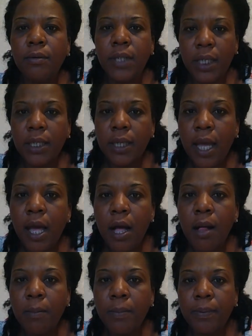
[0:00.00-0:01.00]
didn't
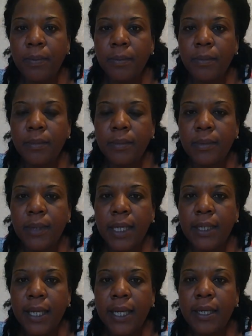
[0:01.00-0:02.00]
help,
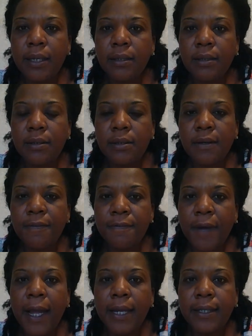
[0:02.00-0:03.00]
that they didn't
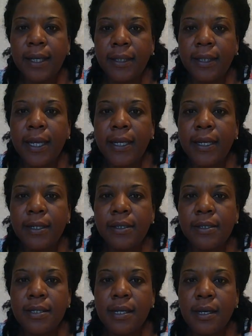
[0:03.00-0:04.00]
fight, that they
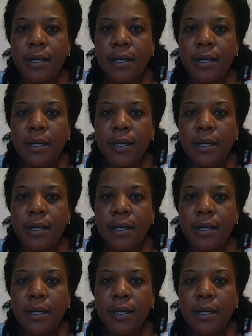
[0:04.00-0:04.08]
didn't